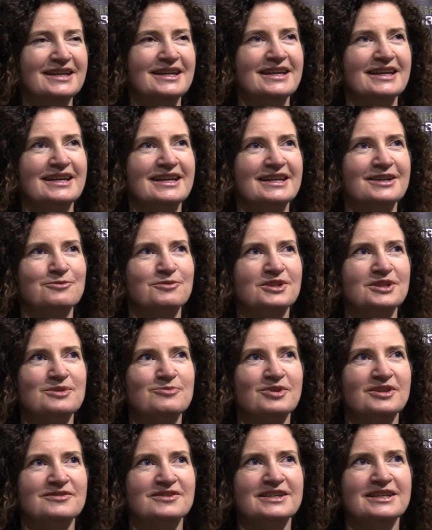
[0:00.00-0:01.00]
and really
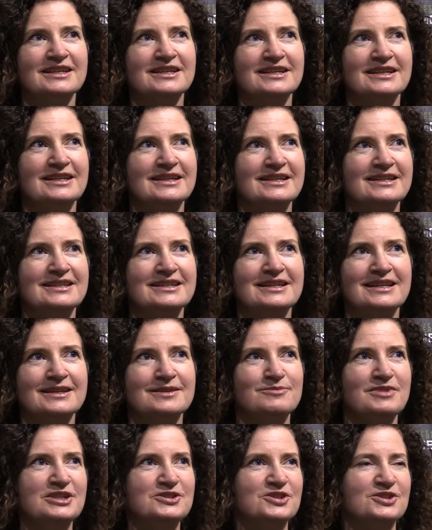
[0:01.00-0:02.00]
pivoted
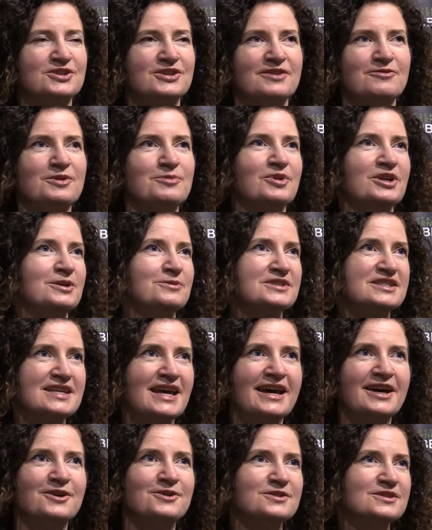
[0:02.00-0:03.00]
and made sure everybody was
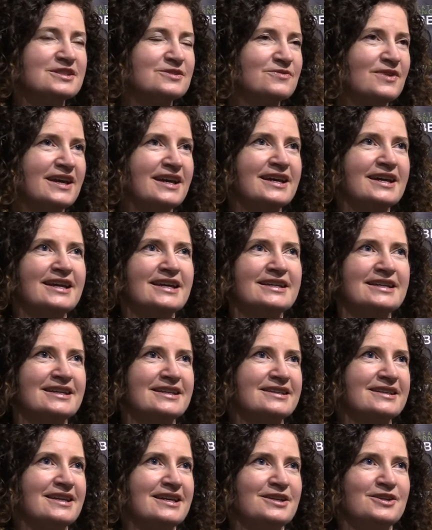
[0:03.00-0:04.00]
housed, fed,
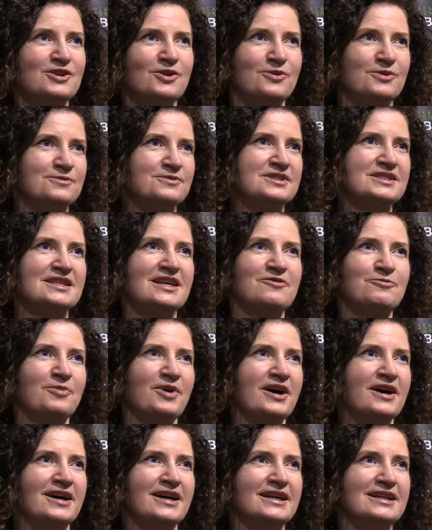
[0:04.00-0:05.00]
and that no one was left
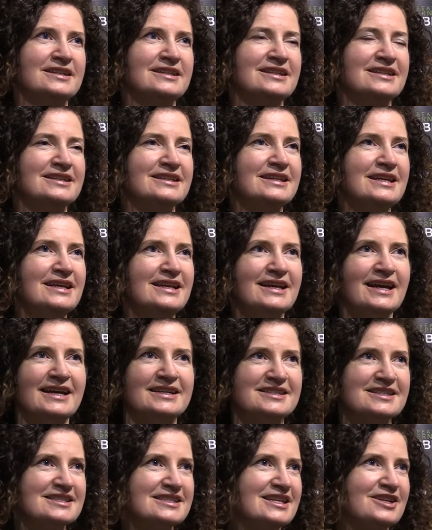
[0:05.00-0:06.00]
behind. And
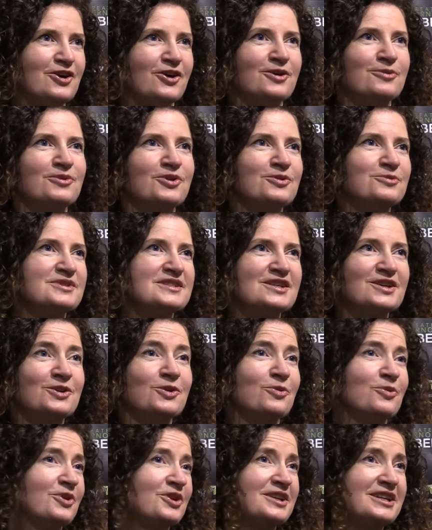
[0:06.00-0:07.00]
as I said, our role was a
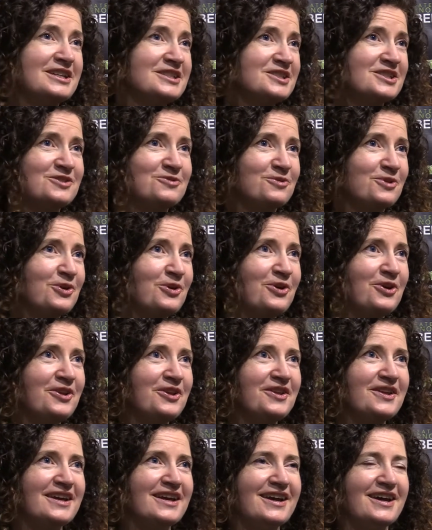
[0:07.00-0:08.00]
coordination
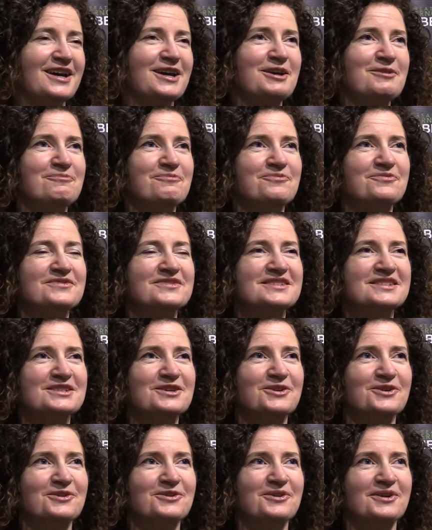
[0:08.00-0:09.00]
role,
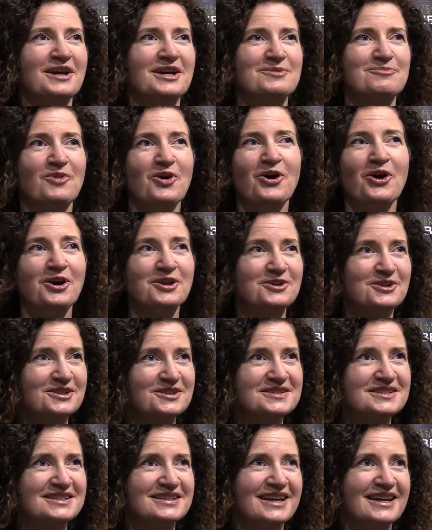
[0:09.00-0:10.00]
so I'm
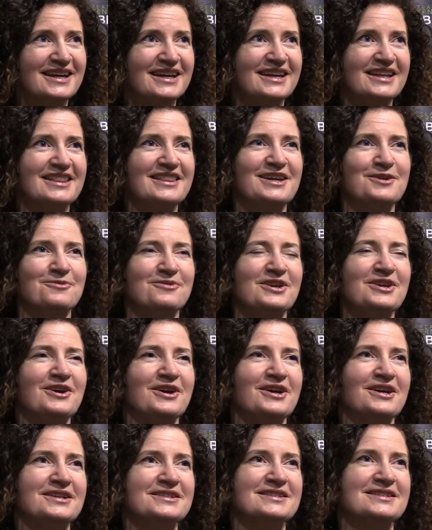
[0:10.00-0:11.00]
honored that we
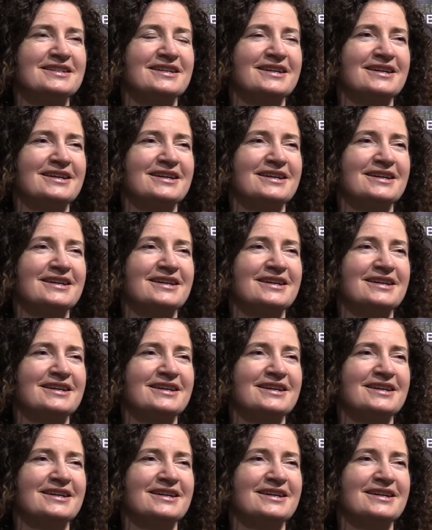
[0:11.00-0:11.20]
got